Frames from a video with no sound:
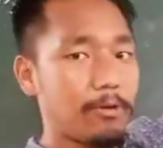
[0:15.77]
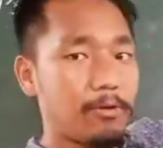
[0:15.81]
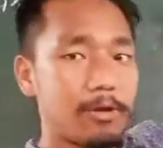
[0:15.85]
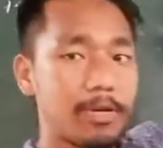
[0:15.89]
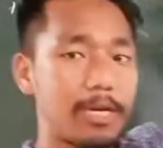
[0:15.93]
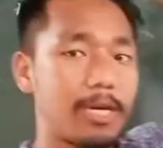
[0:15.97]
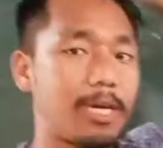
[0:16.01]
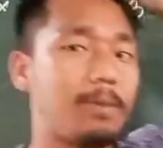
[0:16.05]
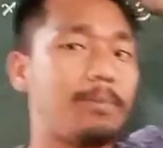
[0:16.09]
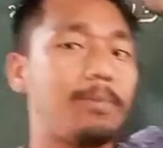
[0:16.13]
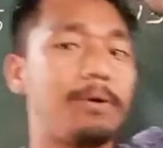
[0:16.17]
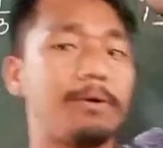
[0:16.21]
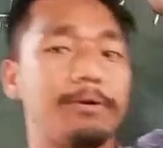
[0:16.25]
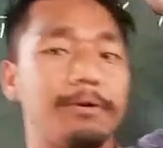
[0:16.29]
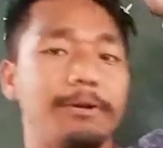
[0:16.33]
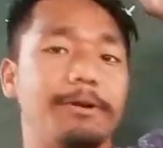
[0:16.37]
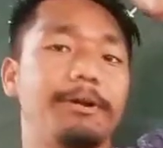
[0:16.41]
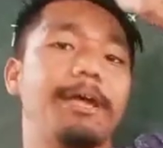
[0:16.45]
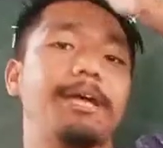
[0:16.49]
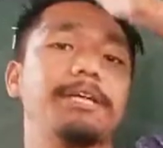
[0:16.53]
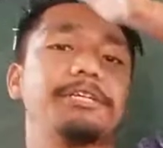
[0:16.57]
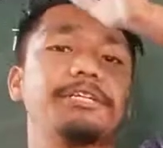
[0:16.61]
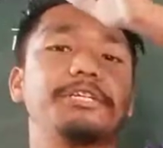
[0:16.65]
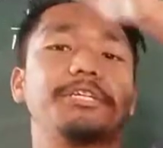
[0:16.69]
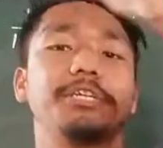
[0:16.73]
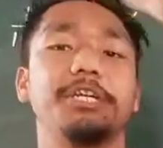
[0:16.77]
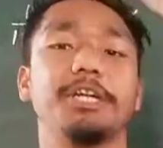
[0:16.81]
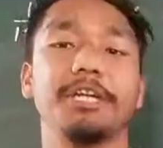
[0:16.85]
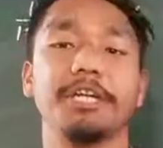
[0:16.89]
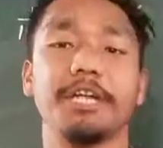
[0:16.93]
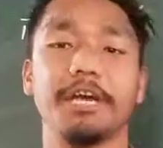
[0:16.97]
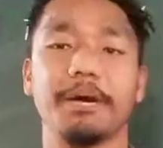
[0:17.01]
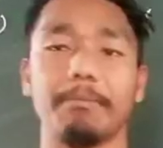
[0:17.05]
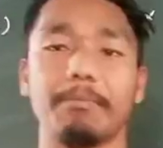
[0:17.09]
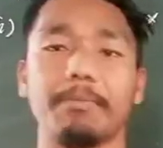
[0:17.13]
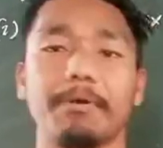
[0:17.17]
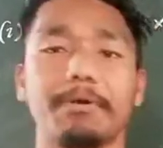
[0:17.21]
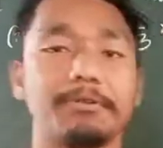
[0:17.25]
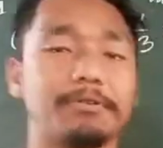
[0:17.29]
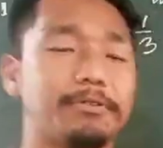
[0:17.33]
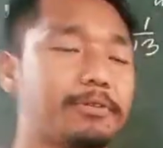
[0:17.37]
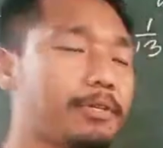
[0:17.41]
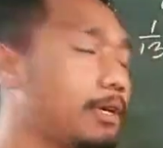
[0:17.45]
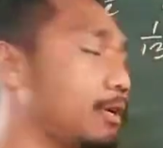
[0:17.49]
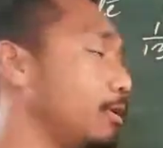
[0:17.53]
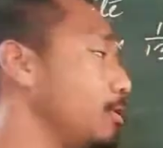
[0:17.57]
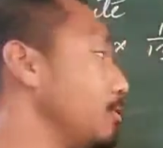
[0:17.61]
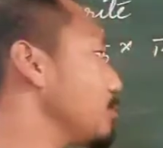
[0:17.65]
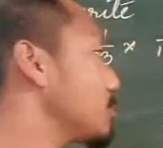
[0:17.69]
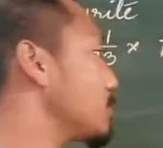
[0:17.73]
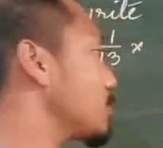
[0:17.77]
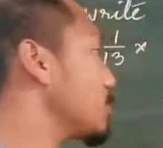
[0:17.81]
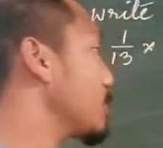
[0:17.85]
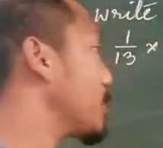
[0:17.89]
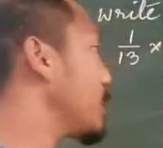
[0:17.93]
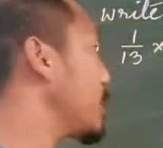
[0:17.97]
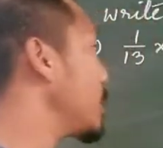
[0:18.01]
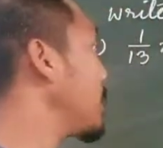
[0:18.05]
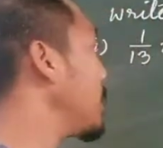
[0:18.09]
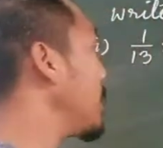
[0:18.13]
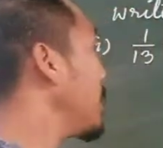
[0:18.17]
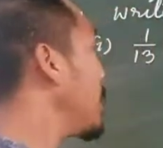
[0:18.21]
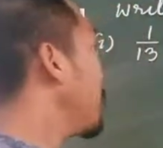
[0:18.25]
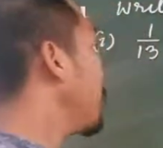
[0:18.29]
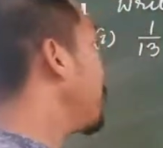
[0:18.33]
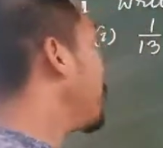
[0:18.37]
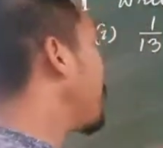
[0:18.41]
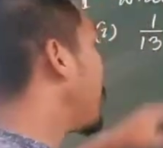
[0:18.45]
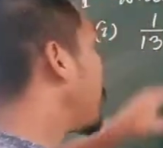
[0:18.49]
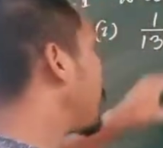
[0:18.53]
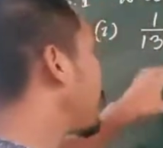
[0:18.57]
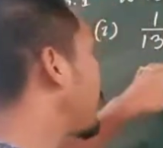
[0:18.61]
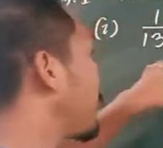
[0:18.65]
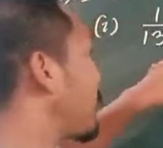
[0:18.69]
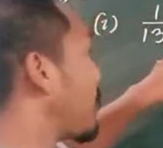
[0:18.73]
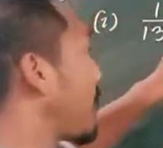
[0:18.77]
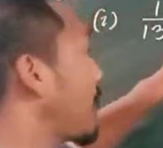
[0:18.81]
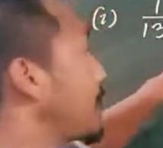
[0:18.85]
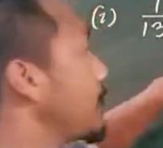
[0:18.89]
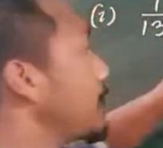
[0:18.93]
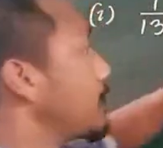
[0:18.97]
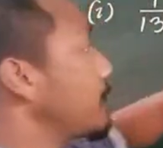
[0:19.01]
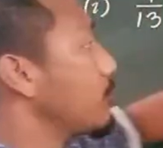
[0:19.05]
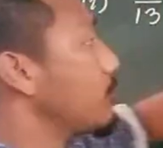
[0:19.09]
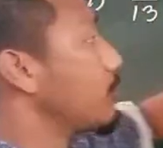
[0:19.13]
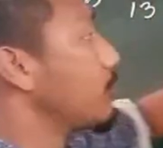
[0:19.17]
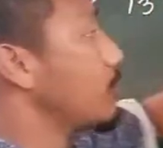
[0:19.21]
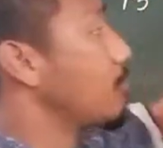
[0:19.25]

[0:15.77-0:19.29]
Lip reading: We are talking about rational numbers here, okay? We have to write